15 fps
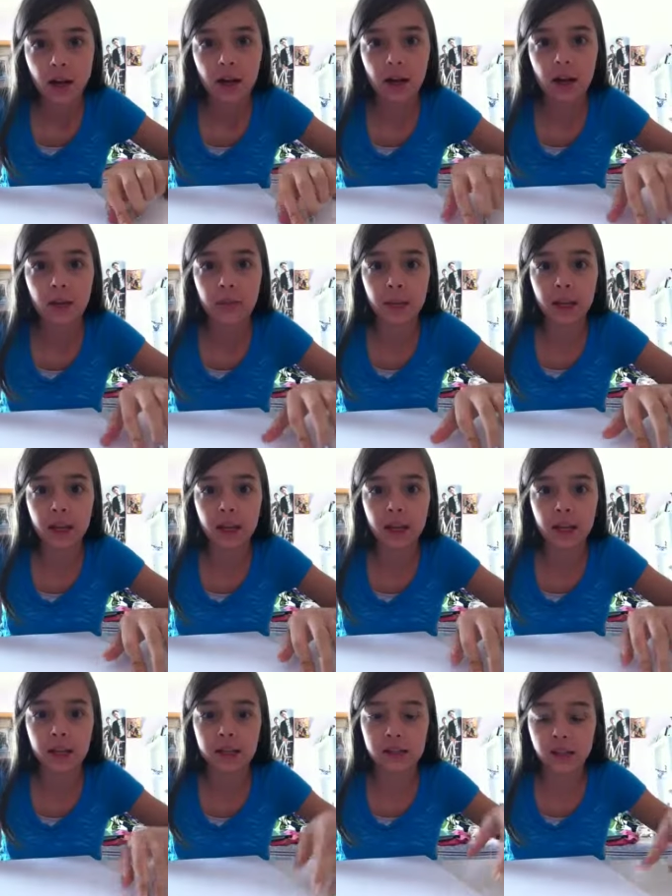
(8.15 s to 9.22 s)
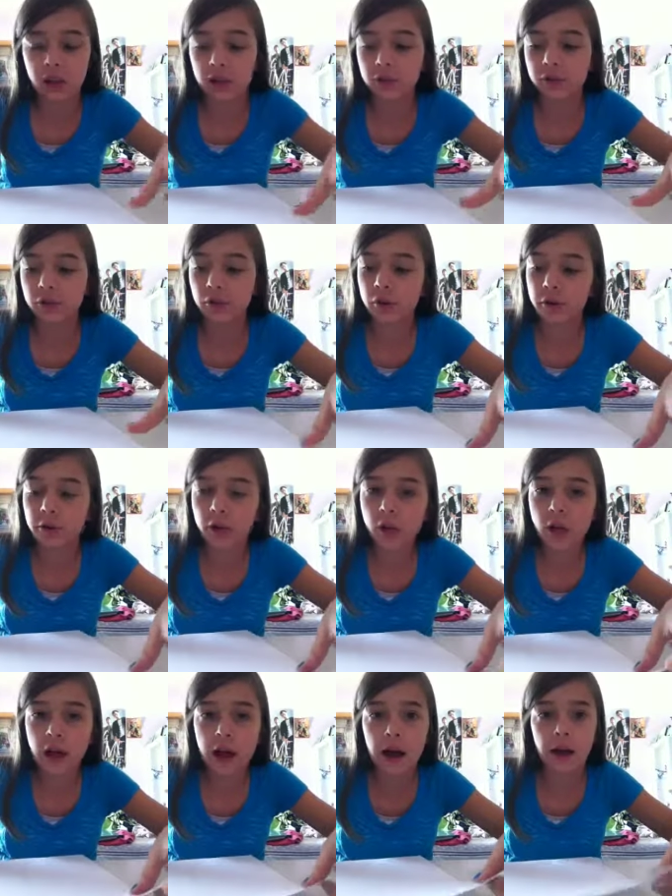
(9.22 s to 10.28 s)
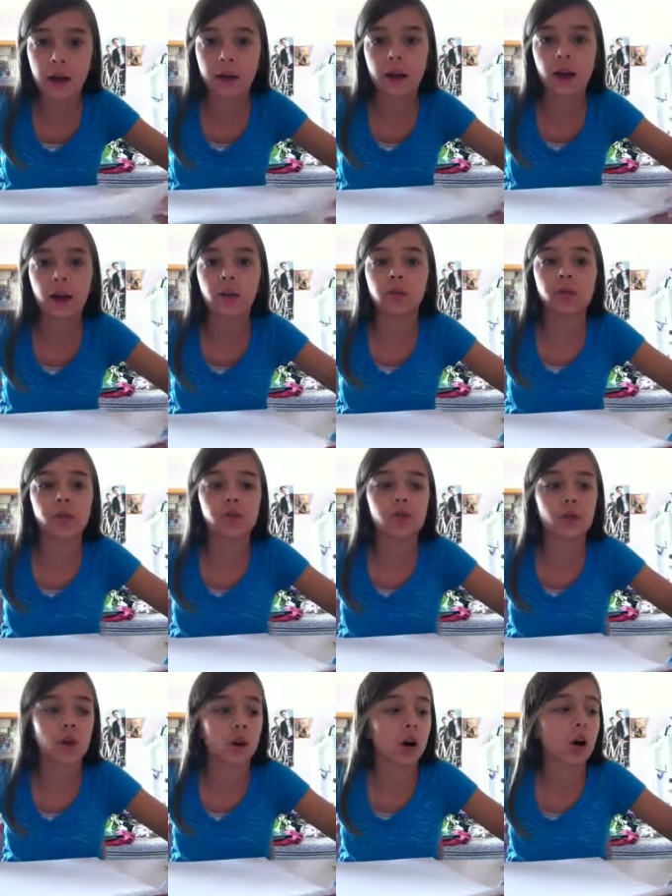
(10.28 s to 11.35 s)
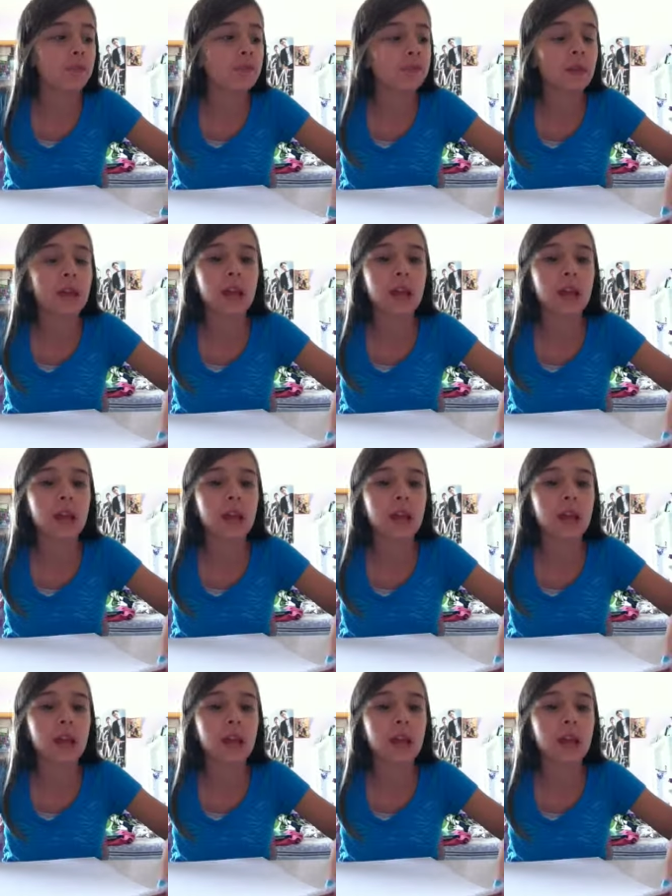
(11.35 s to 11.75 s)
Um, and it's a tutorial on how to draw